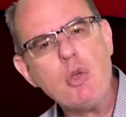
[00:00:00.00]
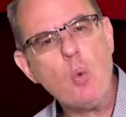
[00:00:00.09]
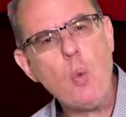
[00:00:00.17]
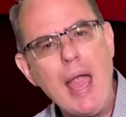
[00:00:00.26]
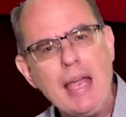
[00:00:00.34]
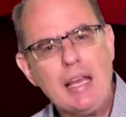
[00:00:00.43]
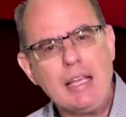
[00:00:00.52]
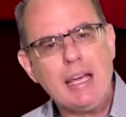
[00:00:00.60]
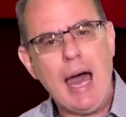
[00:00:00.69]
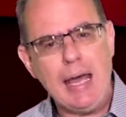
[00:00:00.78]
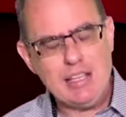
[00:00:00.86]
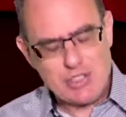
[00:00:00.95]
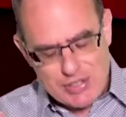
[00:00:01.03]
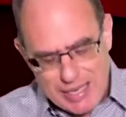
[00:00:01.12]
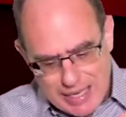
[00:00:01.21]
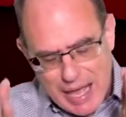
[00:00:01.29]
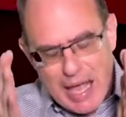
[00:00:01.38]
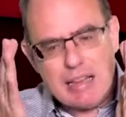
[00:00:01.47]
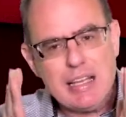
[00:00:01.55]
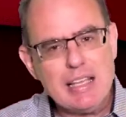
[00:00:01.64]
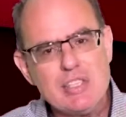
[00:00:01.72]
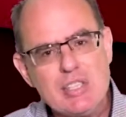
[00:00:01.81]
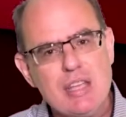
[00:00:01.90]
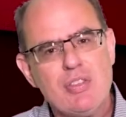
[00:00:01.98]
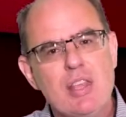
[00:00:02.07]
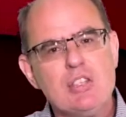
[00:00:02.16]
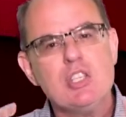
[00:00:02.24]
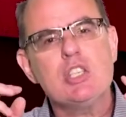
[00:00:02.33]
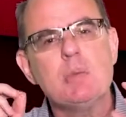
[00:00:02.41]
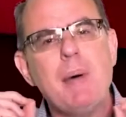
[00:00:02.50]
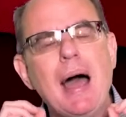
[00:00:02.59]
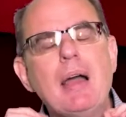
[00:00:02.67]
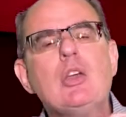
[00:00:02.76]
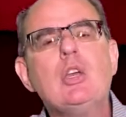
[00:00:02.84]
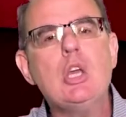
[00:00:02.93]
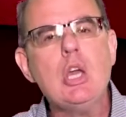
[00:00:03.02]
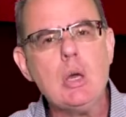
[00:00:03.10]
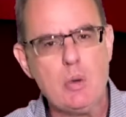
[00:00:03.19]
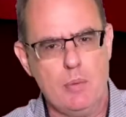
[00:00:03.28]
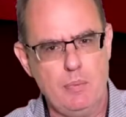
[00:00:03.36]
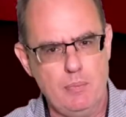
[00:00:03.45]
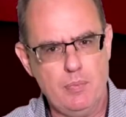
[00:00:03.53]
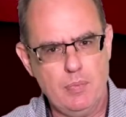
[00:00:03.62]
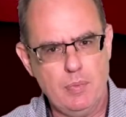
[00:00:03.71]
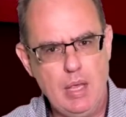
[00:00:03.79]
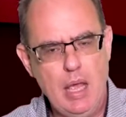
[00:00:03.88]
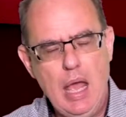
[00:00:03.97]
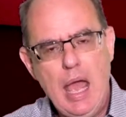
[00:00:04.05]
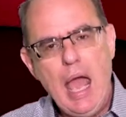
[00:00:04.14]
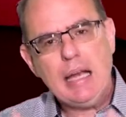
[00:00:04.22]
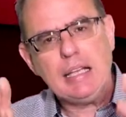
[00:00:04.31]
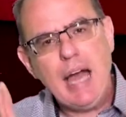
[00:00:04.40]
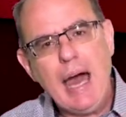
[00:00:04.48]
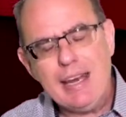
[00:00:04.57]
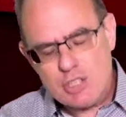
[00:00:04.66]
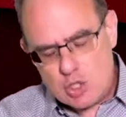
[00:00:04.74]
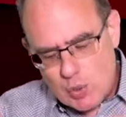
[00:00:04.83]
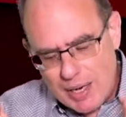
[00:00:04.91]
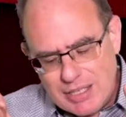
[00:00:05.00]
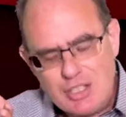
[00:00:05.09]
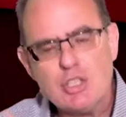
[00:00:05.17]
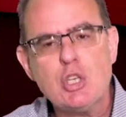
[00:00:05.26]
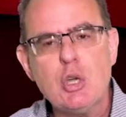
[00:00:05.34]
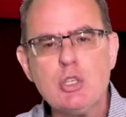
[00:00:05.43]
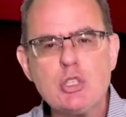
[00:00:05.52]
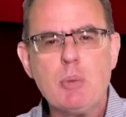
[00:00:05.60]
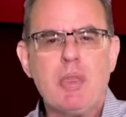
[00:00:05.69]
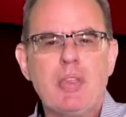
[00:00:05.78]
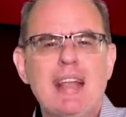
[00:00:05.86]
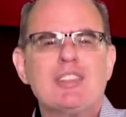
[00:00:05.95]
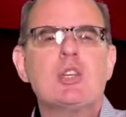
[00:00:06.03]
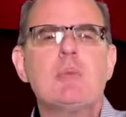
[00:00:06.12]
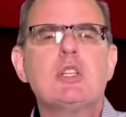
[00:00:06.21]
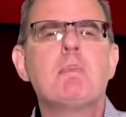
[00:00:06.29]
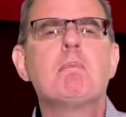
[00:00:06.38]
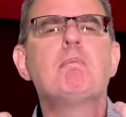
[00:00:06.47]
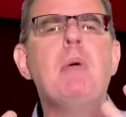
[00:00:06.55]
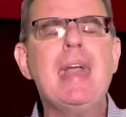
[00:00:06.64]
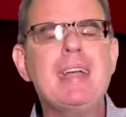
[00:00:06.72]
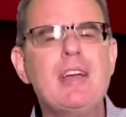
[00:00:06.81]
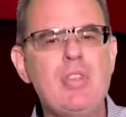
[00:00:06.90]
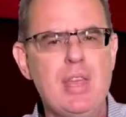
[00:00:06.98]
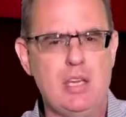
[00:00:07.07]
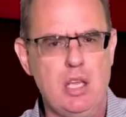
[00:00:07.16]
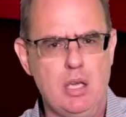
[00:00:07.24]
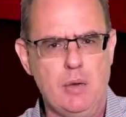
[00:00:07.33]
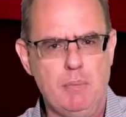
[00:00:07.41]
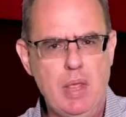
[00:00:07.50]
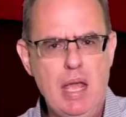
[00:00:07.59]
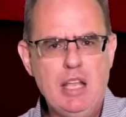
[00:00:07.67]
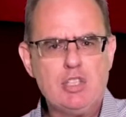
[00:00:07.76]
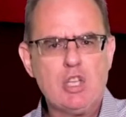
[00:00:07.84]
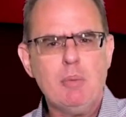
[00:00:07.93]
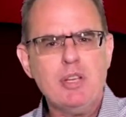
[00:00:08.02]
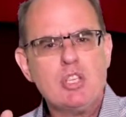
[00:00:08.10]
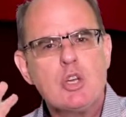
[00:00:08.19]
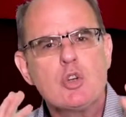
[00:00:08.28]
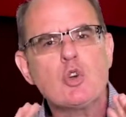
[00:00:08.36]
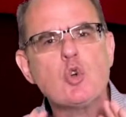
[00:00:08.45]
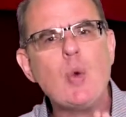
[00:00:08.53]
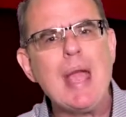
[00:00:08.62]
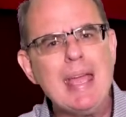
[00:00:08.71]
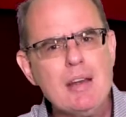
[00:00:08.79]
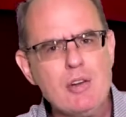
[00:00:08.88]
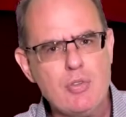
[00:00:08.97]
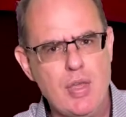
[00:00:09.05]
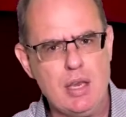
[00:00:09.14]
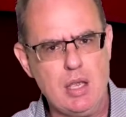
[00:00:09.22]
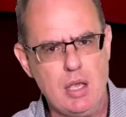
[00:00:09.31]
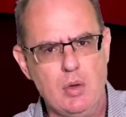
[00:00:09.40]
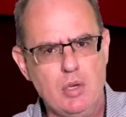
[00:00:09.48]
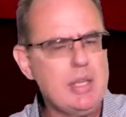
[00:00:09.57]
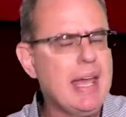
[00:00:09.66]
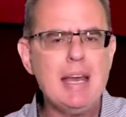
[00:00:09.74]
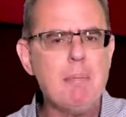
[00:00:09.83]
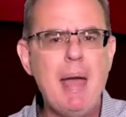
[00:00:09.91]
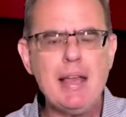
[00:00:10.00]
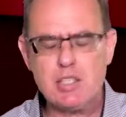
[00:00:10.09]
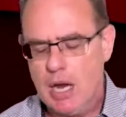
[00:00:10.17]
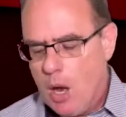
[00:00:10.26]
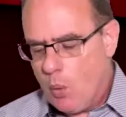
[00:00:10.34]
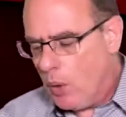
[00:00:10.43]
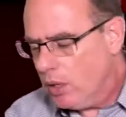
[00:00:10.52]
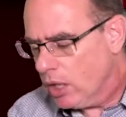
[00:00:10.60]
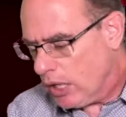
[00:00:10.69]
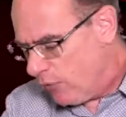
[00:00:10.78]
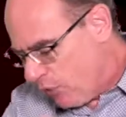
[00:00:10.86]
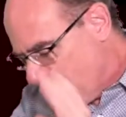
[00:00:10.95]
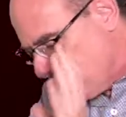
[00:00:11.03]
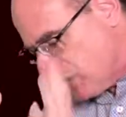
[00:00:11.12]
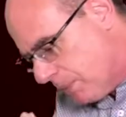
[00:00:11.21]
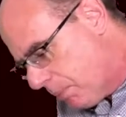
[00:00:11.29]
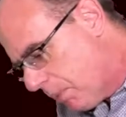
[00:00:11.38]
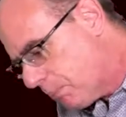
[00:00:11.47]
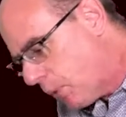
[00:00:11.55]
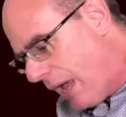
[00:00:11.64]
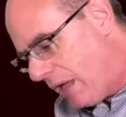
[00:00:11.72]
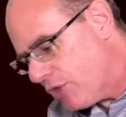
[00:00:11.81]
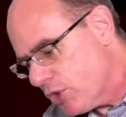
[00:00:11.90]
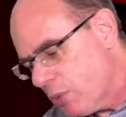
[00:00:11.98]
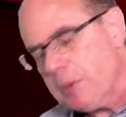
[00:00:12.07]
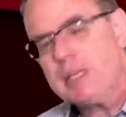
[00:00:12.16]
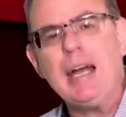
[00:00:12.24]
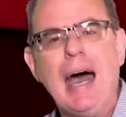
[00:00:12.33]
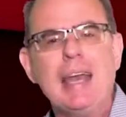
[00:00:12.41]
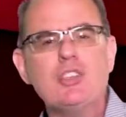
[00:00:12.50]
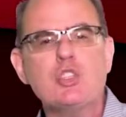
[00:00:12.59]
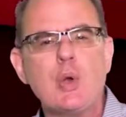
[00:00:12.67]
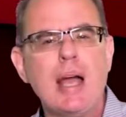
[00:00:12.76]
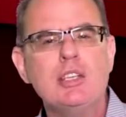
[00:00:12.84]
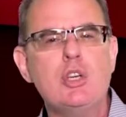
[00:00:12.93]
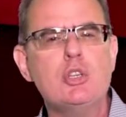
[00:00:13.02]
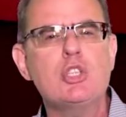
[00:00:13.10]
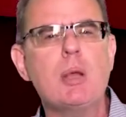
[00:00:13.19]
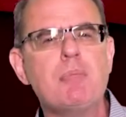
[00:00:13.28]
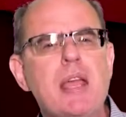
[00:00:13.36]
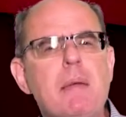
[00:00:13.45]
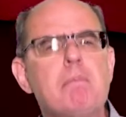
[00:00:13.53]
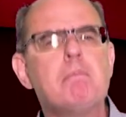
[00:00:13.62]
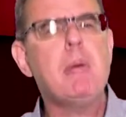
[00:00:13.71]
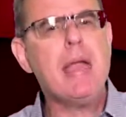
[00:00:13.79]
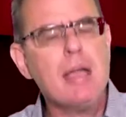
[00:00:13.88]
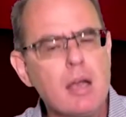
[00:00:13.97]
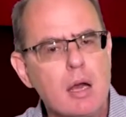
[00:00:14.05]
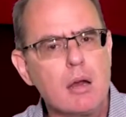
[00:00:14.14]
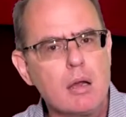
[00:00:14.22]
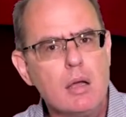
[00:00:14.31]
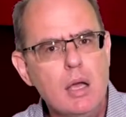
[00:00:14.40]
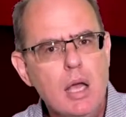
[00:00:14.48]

the weight. And God is saying, listen, this is about you. And God is trying to do something that's so much bigger than you, so much greater than you. And you can't imagine. We're looking for a simple breakthrough, but God is trying to do something bigger